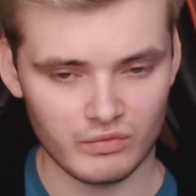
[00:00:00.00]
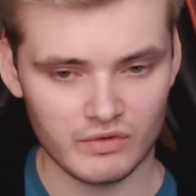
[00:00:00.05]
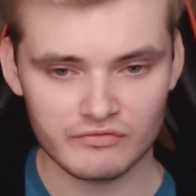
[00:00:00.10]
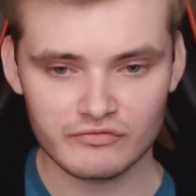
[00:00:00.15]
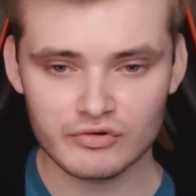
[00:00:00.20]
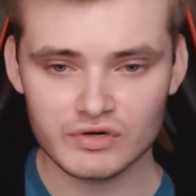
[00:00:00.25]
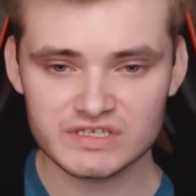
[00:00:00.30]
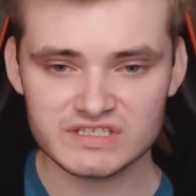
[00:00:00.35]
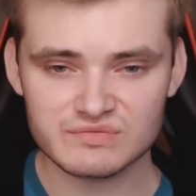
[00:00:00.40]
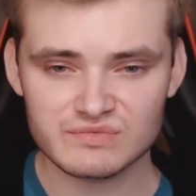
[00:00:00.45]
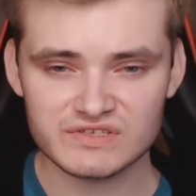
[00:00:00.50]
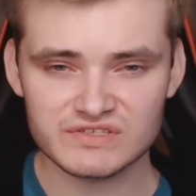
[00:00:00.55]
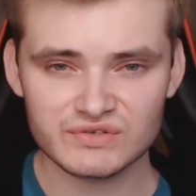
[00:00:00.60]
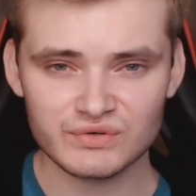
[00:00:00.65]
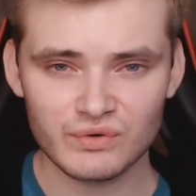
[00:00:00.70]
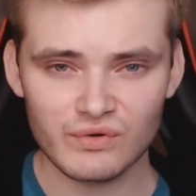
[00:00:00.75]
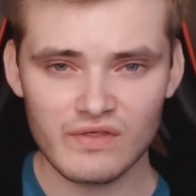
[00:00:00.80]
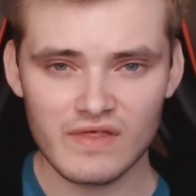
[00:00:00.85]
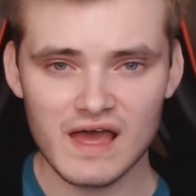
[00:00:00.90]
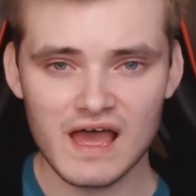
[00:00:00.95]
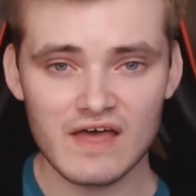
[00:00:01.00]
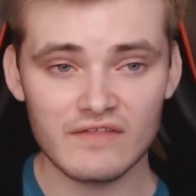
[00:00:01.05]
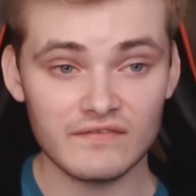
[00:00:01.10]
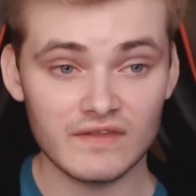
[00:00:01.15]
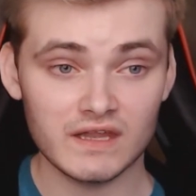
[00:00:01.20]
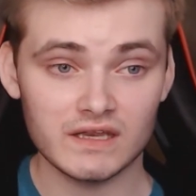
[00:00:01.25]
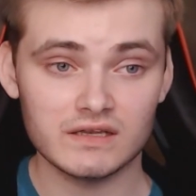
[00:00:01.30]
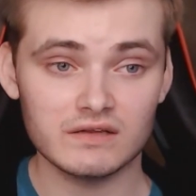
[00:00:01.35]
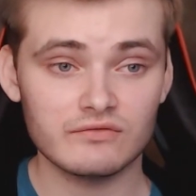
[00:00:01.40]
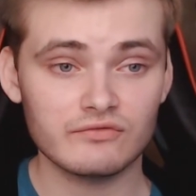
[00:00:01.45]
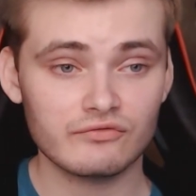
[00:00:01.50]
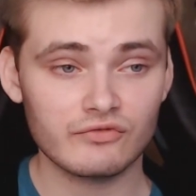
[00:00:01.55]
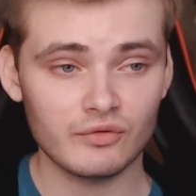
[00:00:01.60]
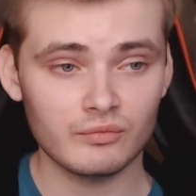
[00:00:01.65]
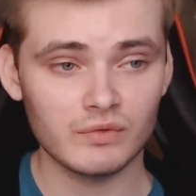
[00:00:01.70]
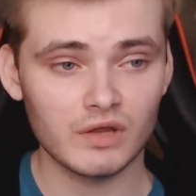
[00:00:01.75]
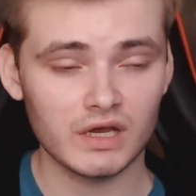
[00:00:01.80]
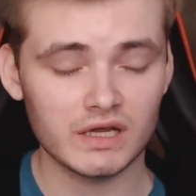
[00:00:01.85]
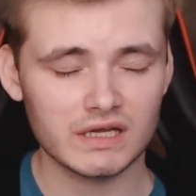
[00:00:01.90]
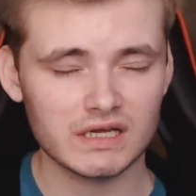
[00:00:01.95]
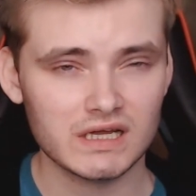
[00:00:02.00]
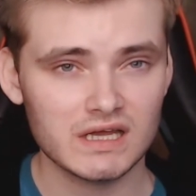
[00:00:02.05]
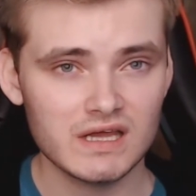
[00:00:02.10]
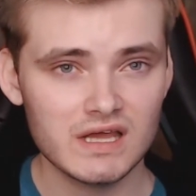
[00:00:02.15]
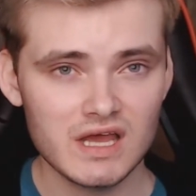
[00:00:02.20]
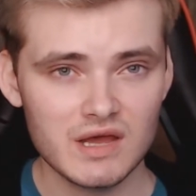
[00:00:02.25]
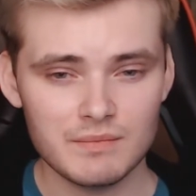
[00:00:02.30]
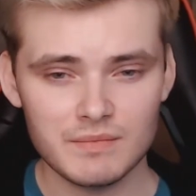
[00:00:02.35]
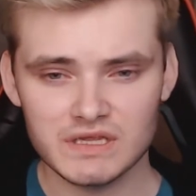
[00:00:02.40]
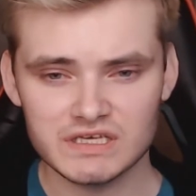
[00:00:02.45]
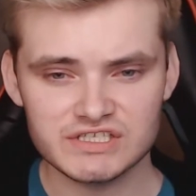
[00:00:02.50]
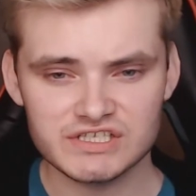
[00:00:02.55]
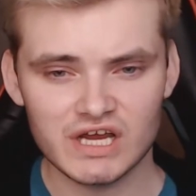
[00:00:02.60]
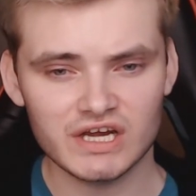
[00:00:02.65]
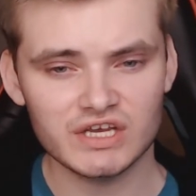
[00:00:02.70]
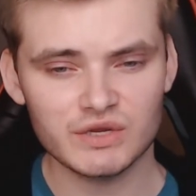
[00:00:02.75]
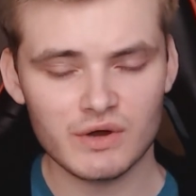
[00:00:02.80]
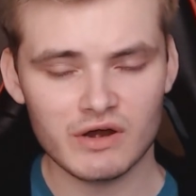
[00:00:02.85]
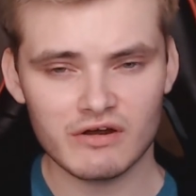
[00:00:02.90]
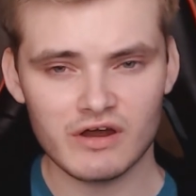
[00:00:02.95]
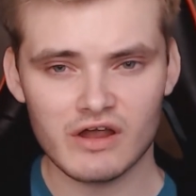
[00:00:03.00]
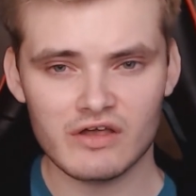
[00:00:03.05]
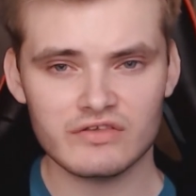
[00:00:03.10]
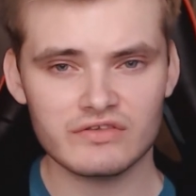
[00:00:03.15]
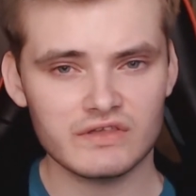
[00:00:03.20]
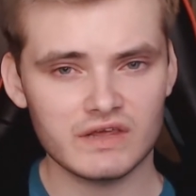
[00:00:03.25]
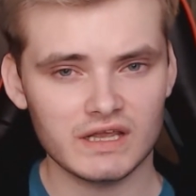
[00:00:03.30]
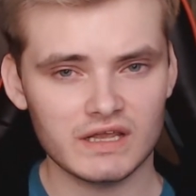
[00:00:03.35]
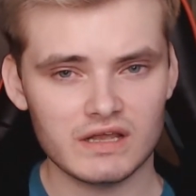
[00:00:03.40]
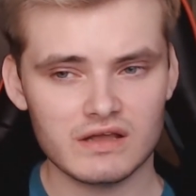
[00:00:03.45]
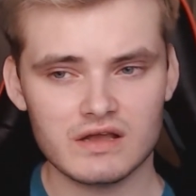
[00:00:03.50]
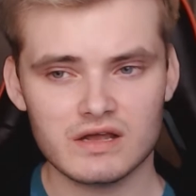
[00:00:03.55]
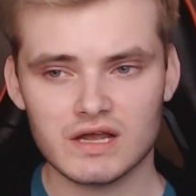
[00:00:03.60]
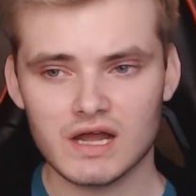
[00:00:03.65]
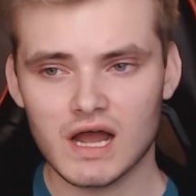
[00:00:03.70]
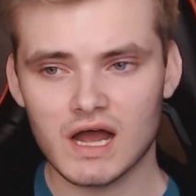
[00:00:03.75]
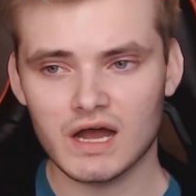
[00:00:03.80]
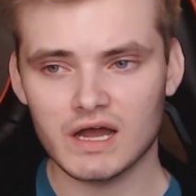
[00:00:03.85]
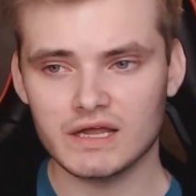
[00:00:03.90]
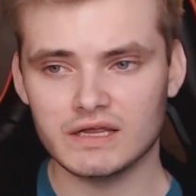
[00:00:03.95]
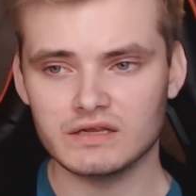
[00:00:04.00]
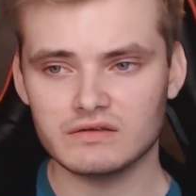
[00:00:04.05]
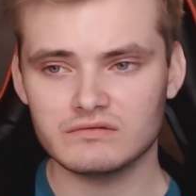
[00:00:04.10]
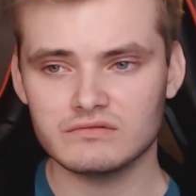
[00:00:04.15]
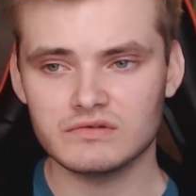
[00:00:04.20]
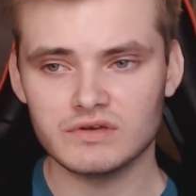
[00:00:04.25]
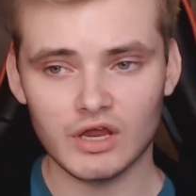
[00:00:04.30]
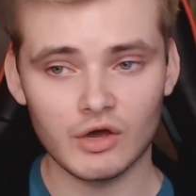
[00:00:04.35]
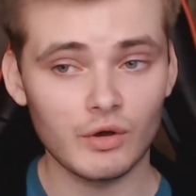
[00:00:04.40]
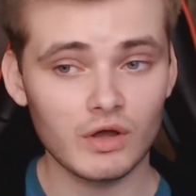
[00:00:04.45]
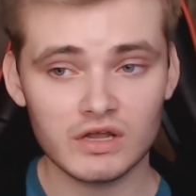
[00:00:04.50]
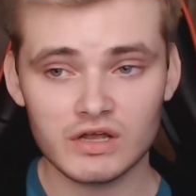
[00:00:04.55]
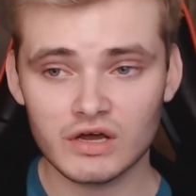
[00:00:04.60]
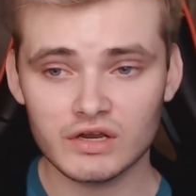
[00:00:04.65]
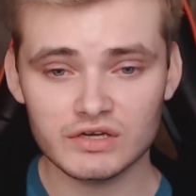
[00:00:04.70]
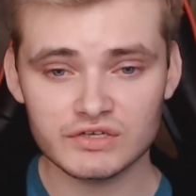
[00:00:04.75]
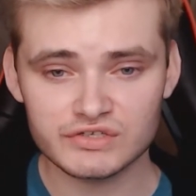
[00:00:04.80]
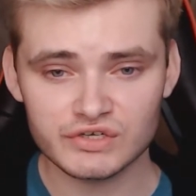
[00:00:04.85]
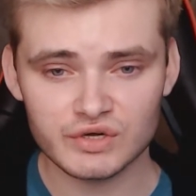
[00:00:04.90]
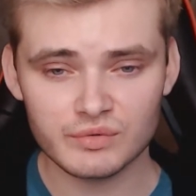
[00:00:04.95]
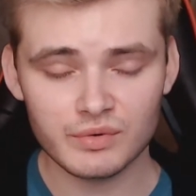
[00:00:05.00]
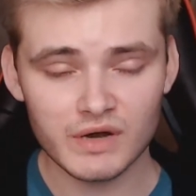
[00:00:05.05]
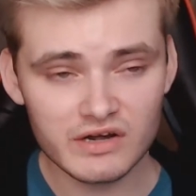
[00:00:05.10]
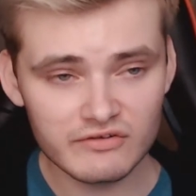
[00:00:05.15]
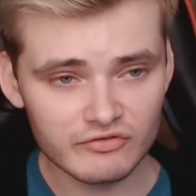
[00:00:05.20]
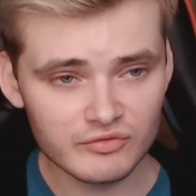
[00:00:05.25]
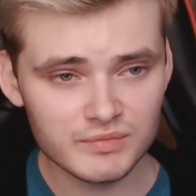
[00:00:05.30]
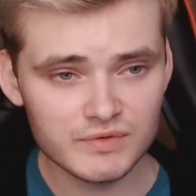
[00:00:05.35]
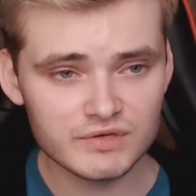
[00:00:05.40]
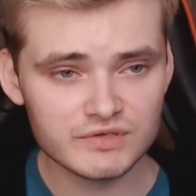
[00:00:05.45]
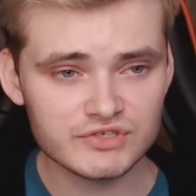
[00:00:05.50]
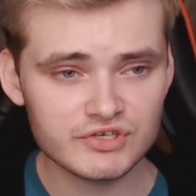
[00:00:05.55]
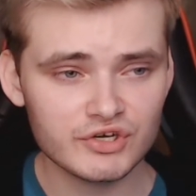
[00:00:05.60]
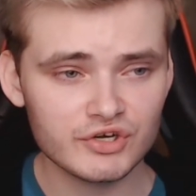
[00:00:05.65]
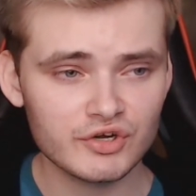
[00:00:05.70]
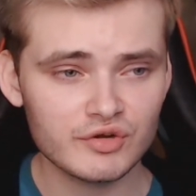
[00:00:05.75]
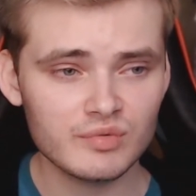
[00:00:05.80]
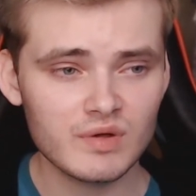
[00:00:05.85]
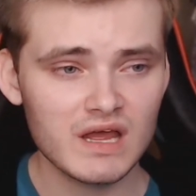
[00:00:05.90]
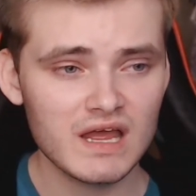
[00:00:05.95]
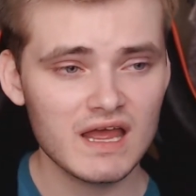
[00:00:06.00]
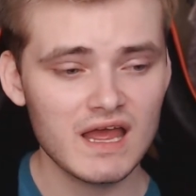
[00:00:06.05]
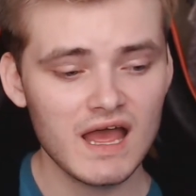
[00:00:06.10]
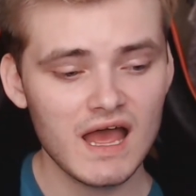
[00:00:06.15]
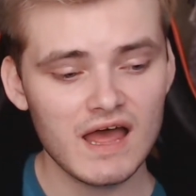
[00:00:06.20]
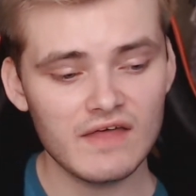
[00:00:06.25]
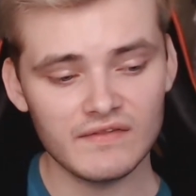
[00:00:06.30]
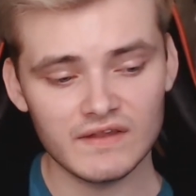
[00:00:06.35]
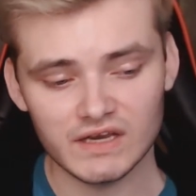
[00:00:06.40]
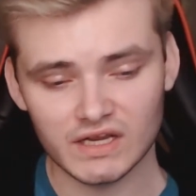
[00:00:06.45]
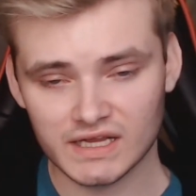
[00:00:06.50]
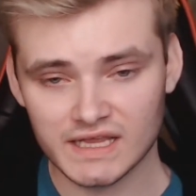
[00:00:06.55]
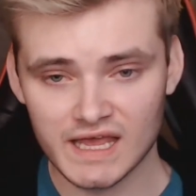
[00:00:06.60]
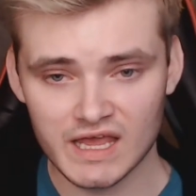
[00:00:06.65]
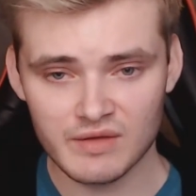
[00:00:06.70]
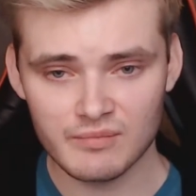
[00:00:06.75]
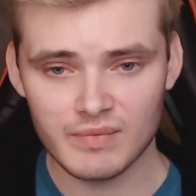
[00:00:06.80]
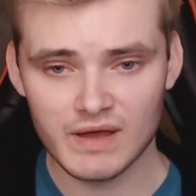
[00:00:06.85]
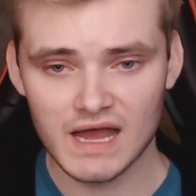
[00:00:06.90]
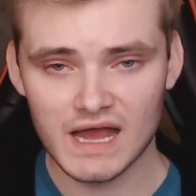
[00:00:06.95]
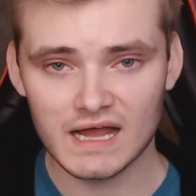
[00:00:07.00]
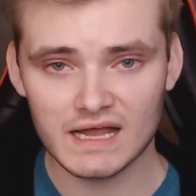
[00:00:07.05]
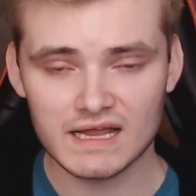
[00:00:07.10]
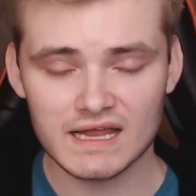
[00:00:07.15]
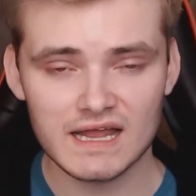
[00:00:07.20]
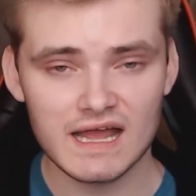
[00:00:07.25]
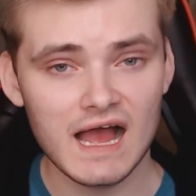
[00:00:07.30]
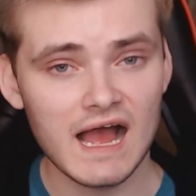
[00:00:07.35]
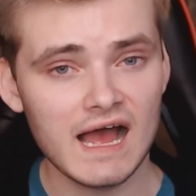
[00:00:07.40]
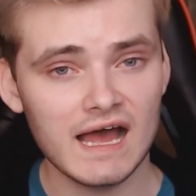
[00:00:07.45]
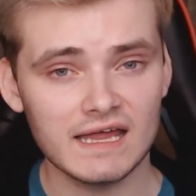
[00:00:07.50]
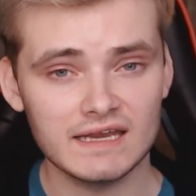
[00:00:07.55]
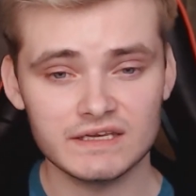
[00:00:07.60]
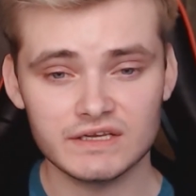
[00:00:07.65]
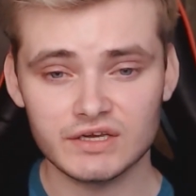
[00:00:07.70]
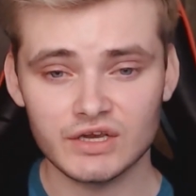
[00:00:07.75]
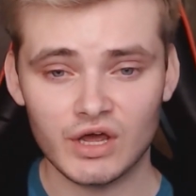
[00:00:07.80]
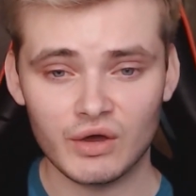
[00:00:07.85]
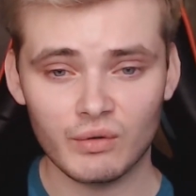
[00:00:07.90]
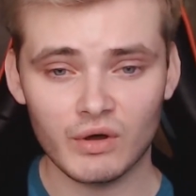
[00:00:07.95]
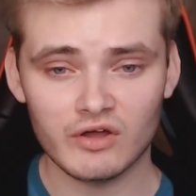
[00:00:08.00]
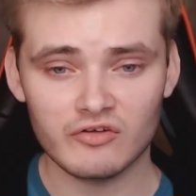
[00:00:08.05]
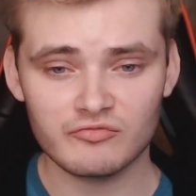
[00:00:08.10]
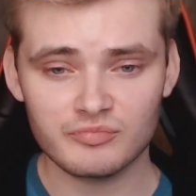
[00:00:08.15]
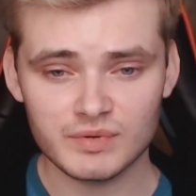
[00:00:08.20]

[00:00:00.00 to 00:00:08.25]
Christmas and all that, and then from like mid-January I think I kind of took a break from YouTube, and then I came back, and I've